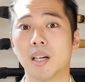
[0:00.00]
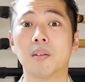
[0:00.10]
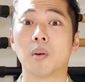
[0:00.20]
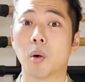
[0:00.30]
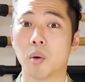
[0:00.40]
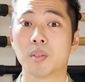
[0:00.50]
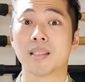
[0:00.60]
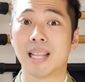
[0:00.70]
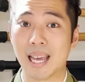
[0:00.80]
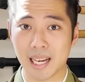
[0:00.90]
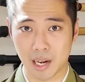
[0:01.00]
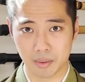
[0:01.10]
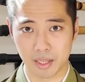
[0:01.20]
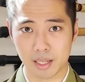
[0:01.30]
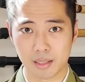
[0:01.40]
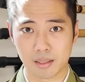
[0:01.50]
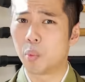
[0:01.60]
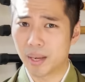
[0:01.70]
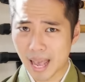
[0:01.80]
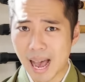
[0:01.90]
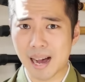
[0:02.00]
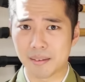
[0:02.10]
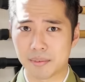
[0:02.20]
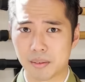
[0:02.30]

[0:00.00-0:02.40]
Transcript: of Earth's land area, we have